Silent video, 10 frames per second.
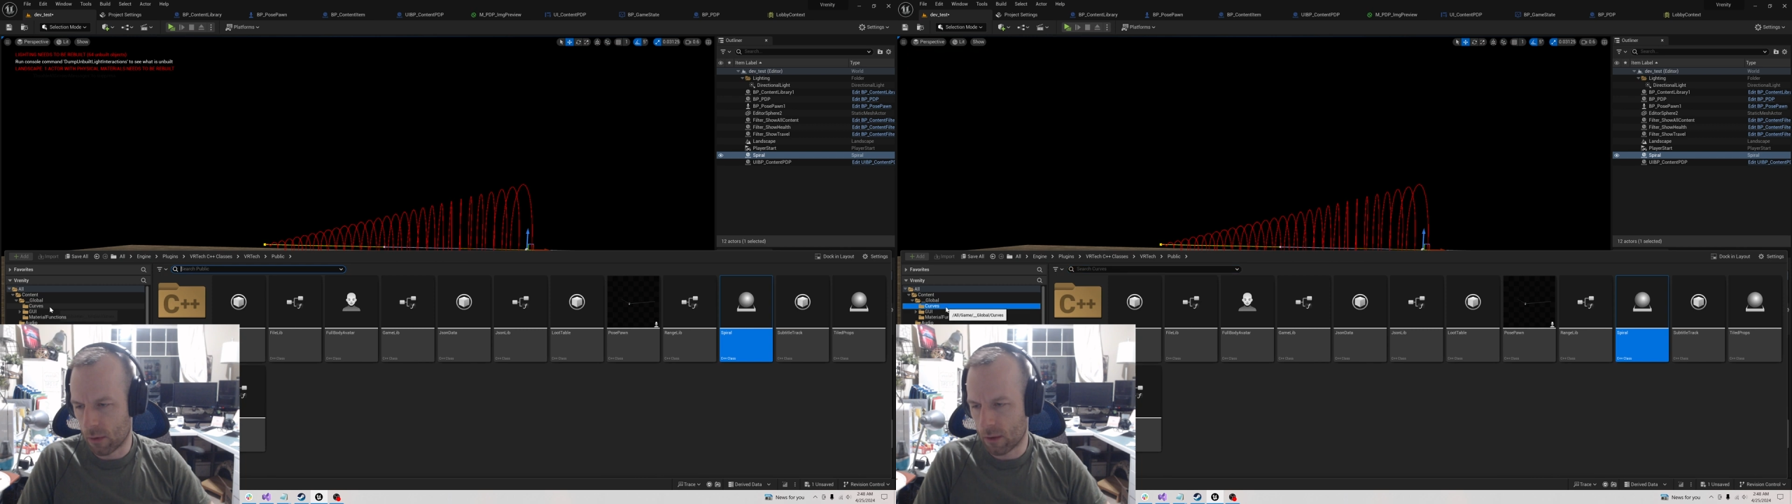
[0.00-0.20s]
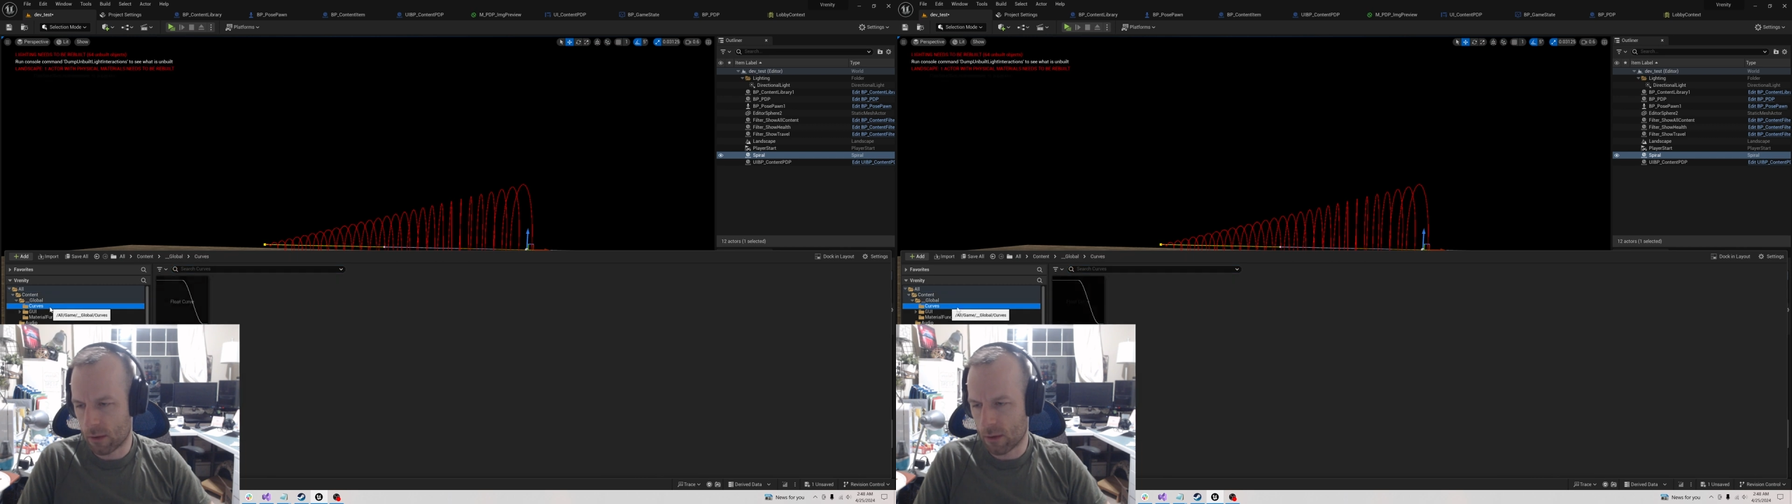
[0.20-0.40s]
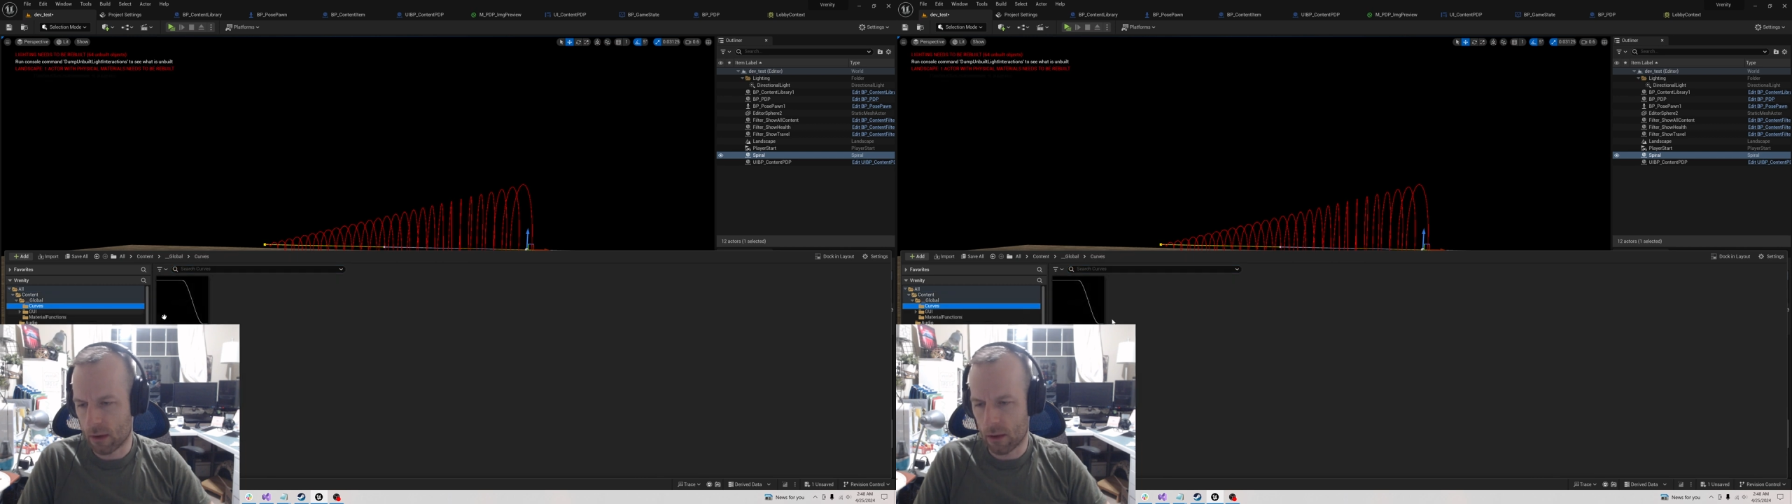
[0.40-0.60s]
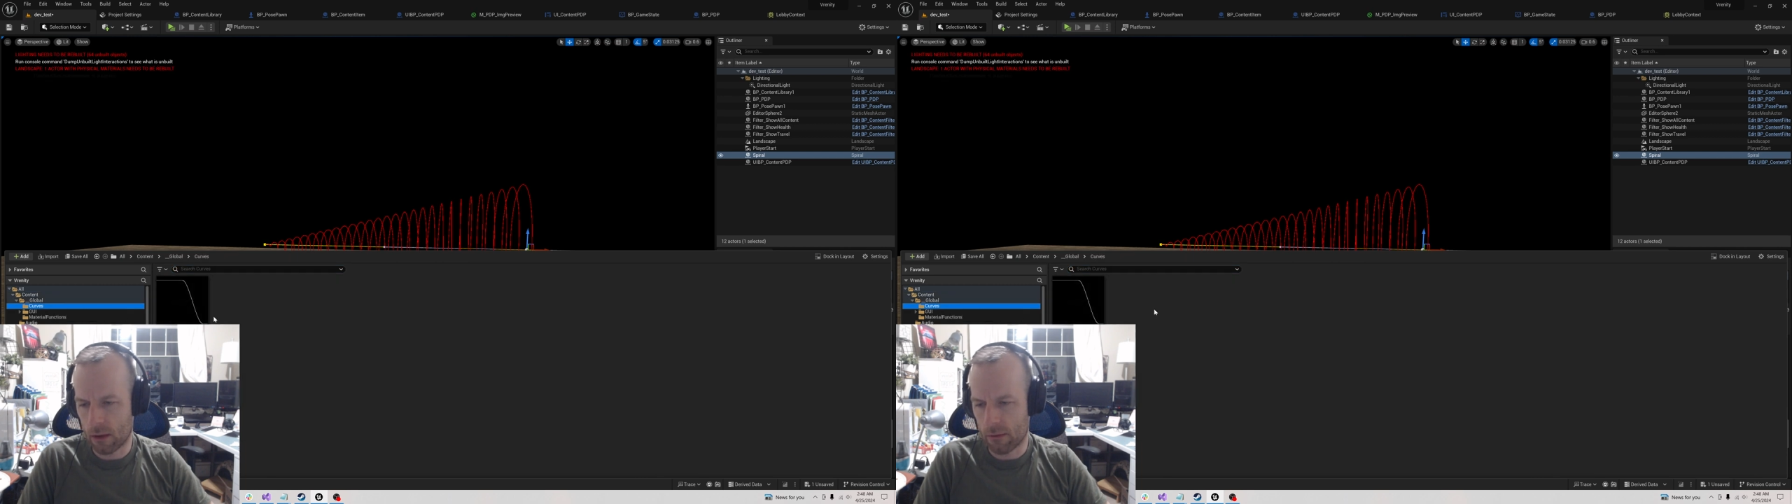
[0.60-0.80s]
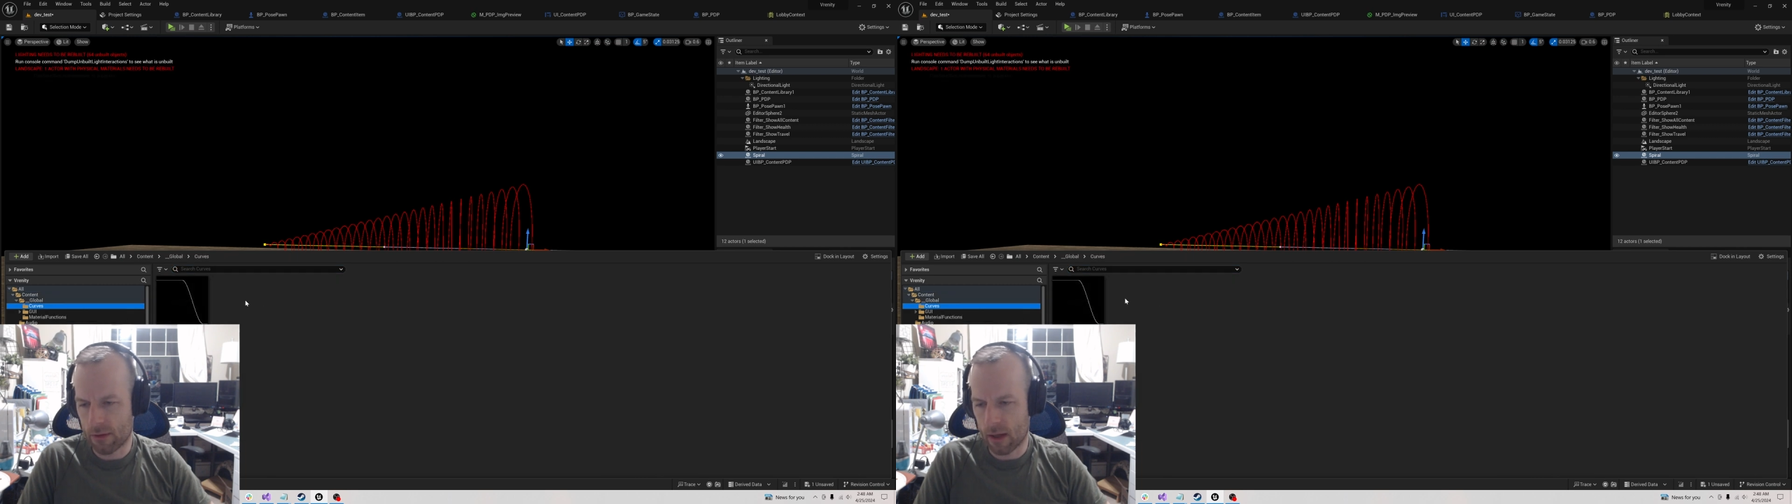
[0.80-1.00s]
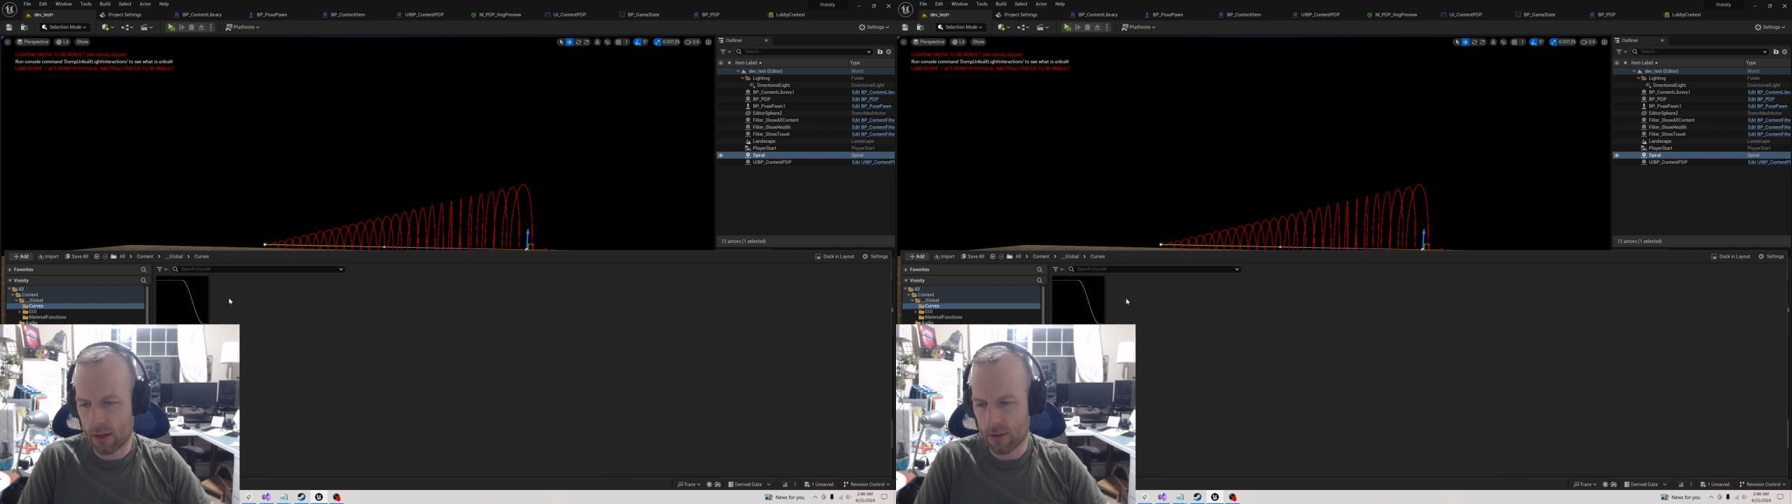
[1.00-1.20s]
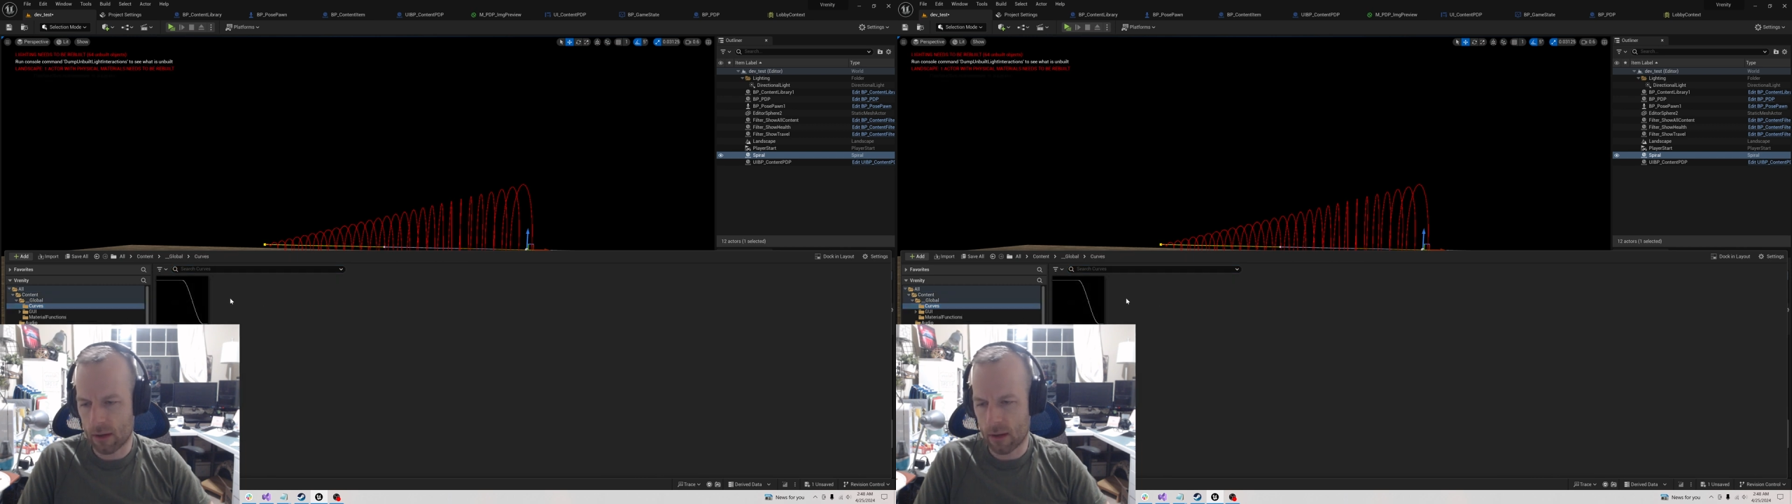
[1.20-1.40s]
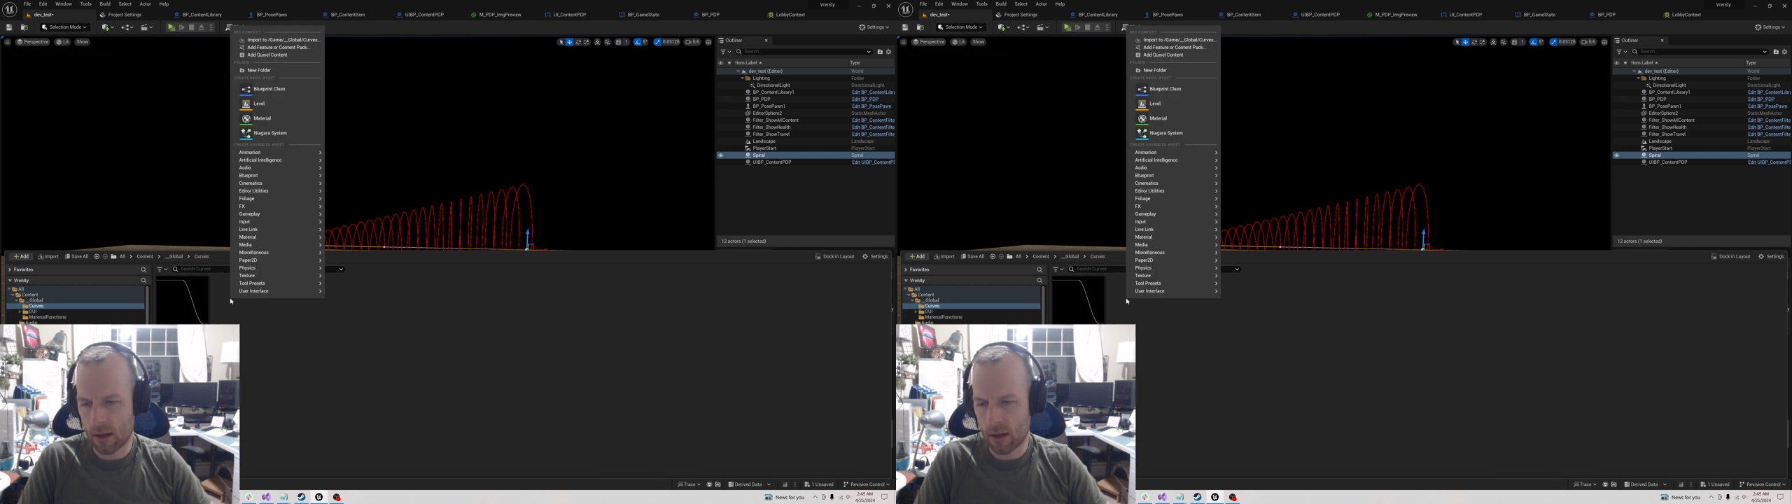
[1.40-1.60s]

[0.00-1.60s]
go to our curve section